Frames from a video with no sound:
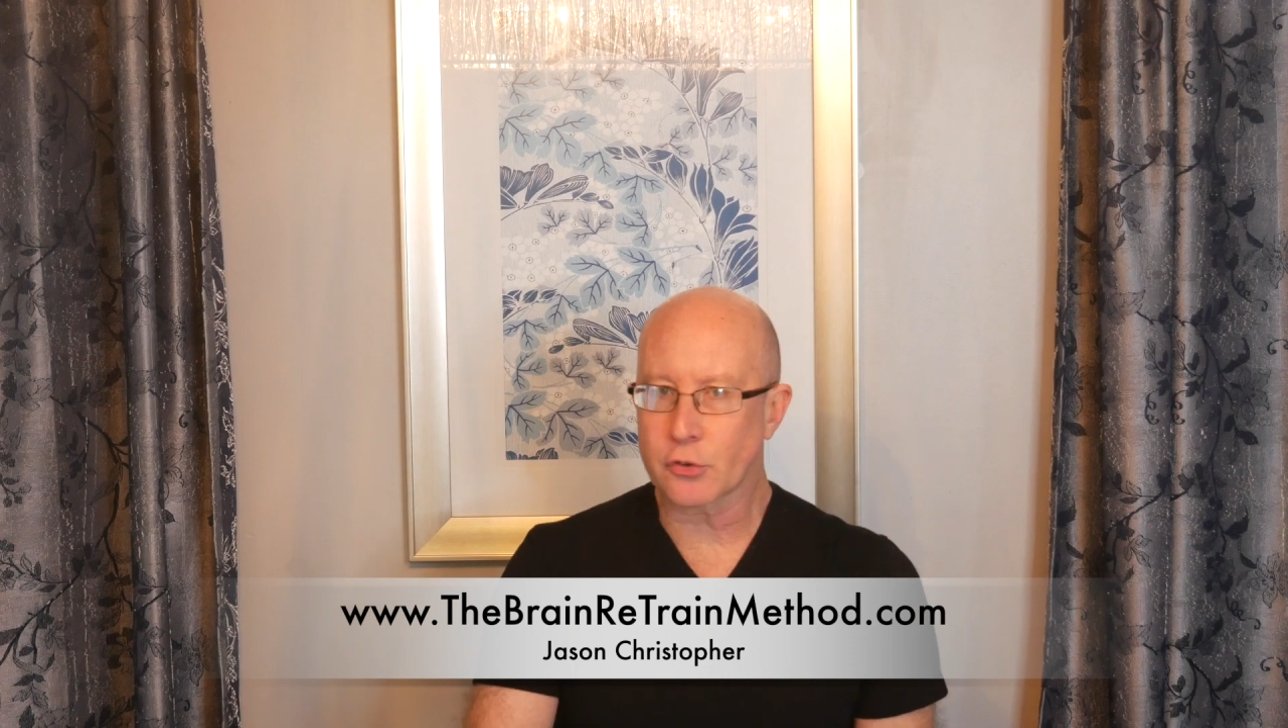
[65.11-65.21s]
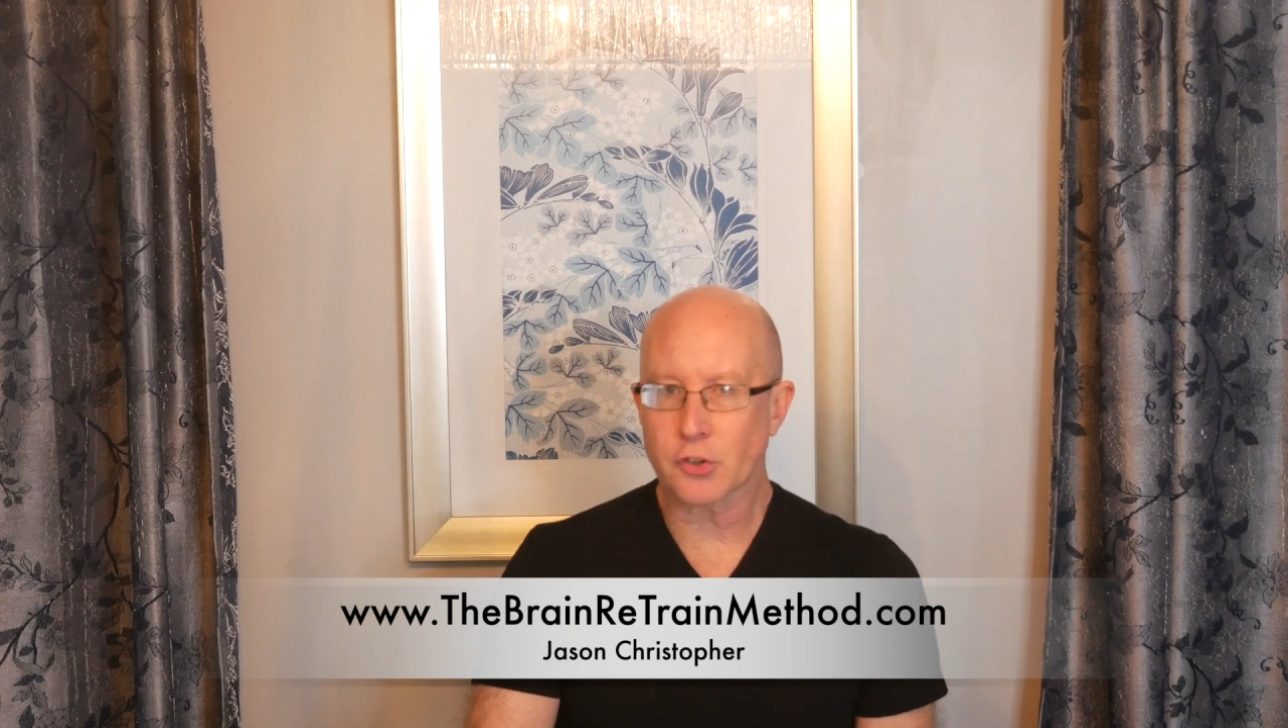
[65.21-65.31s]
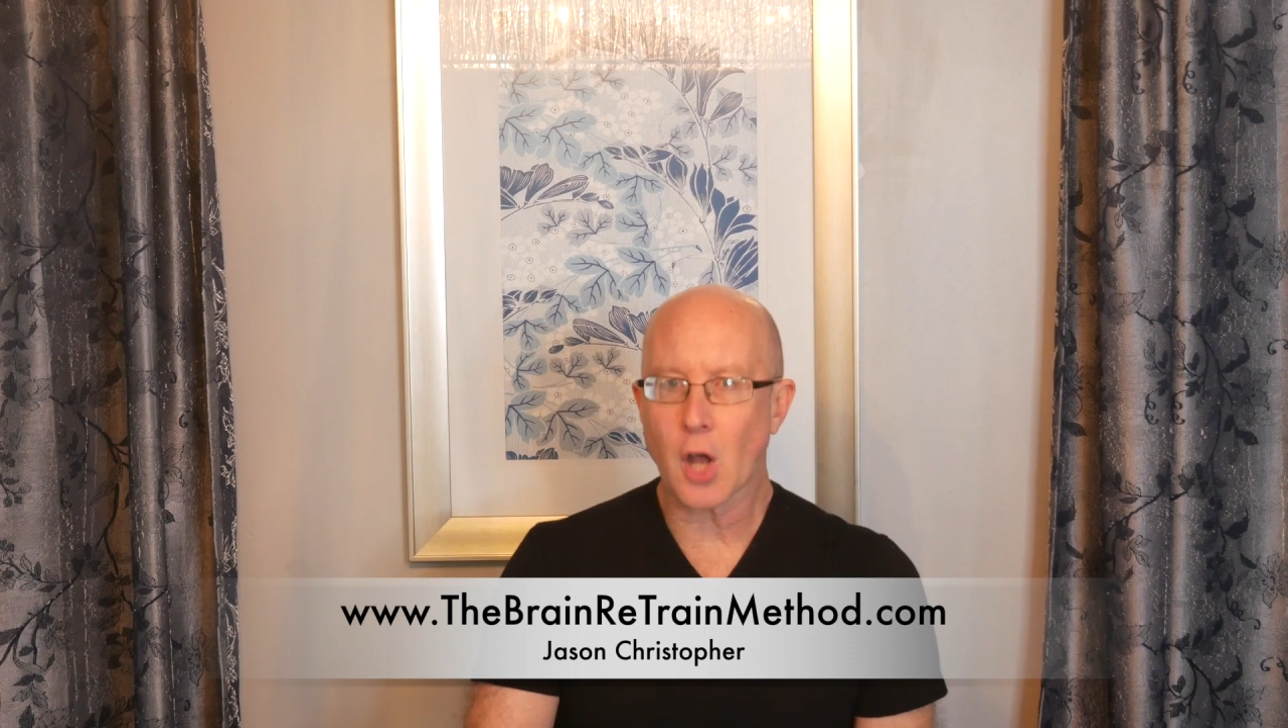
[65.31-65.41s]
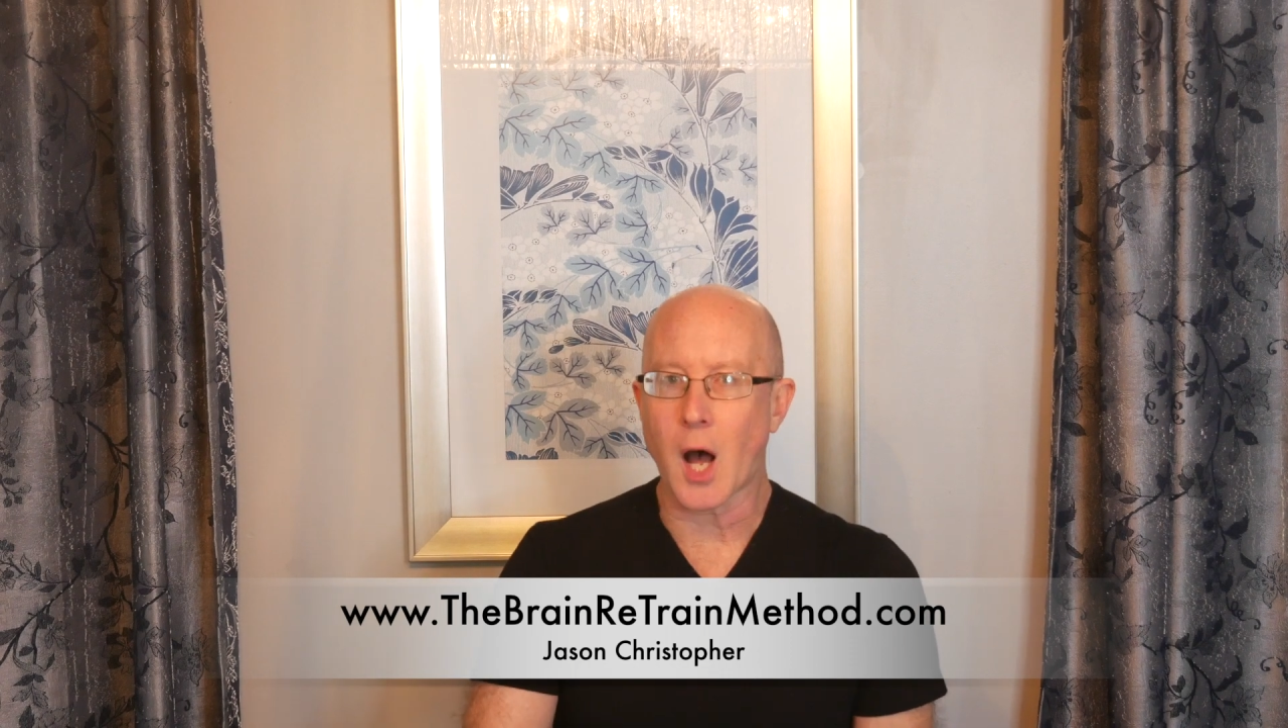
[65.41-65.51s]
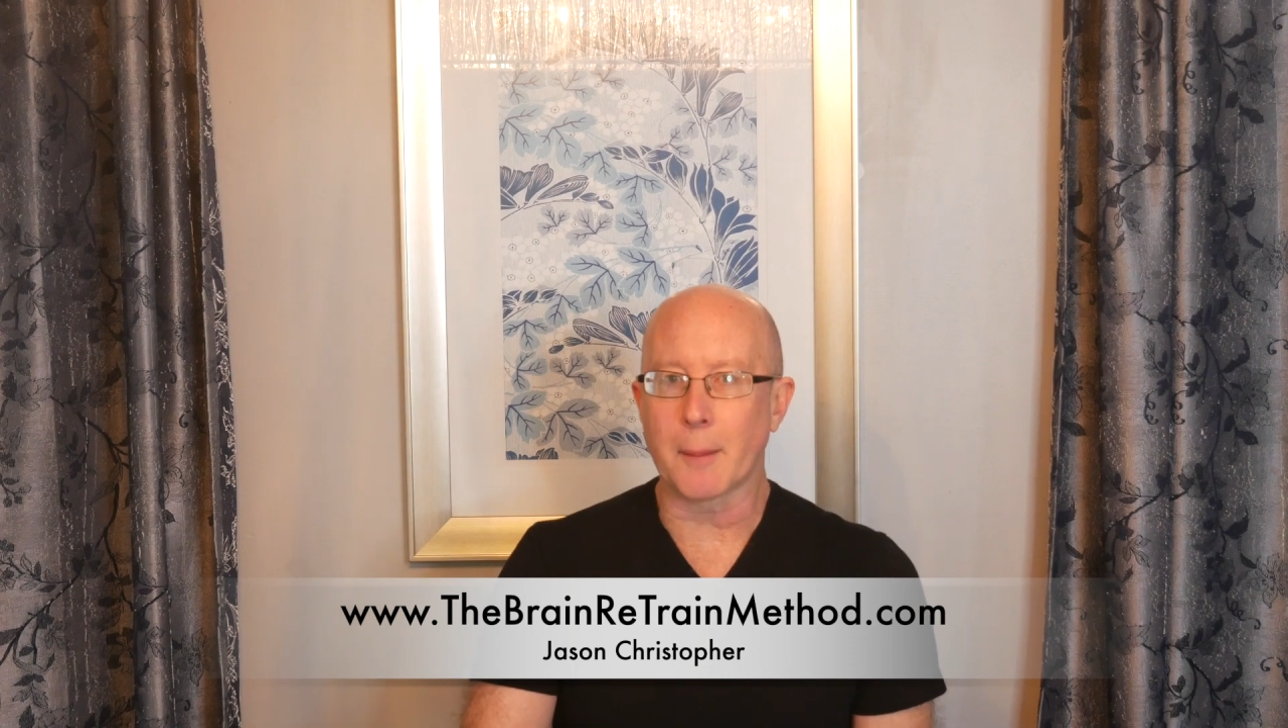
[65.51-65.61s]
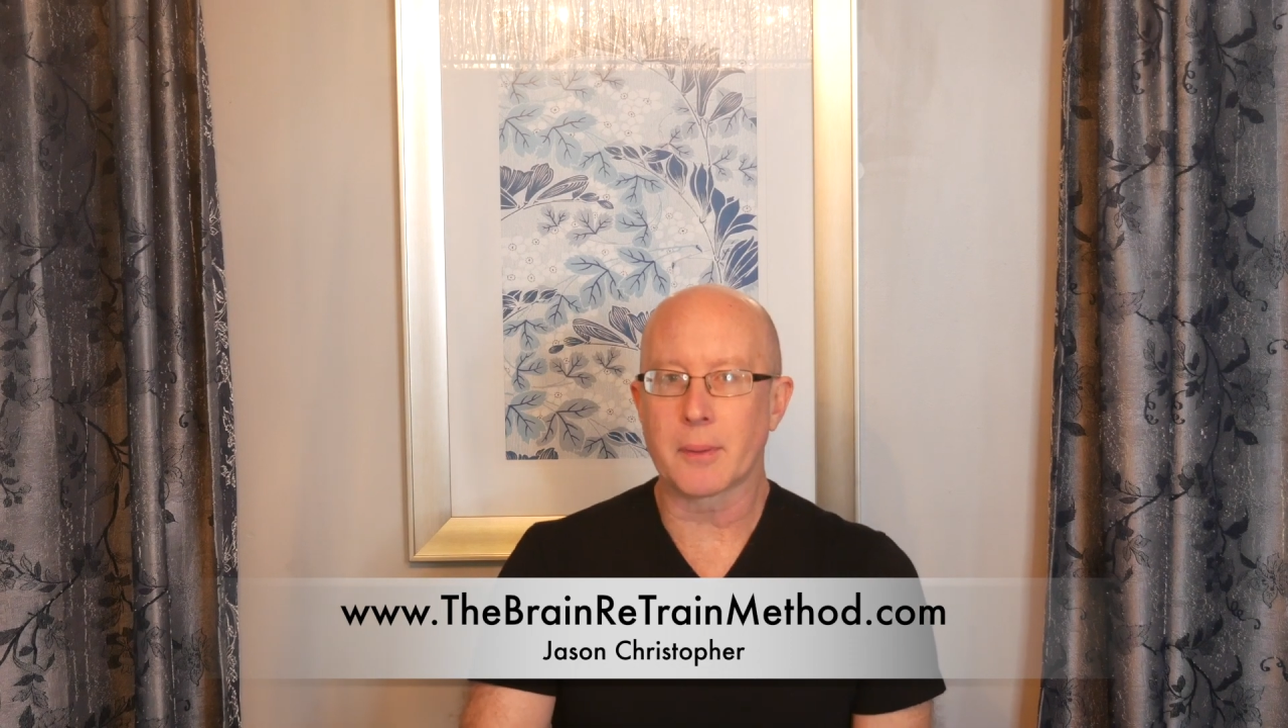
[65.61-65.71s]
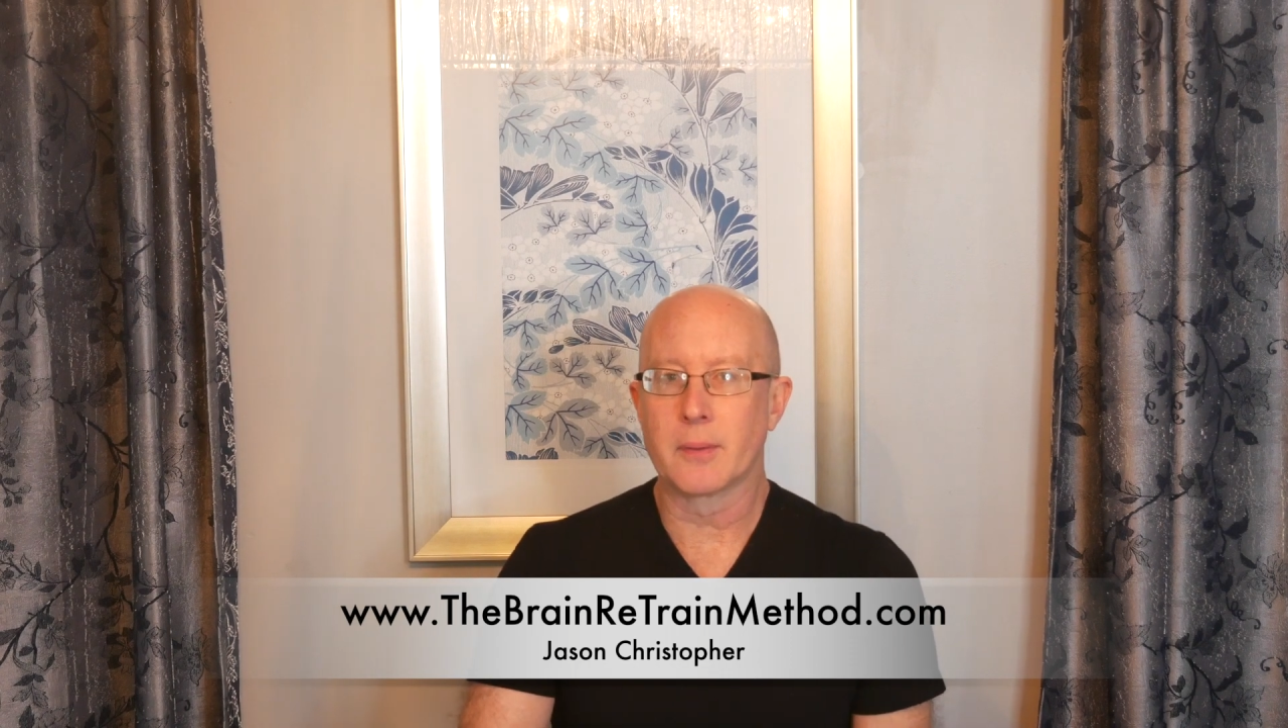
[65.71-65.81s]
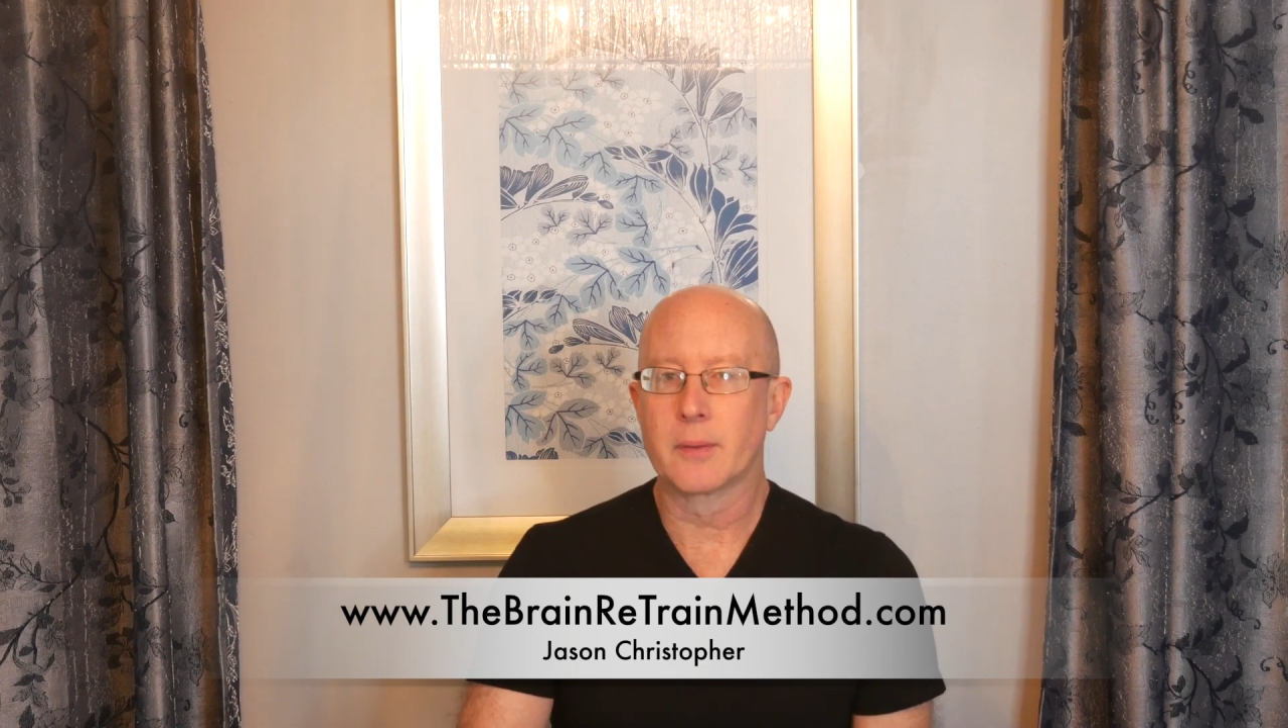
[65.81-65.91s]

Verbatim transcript: stop,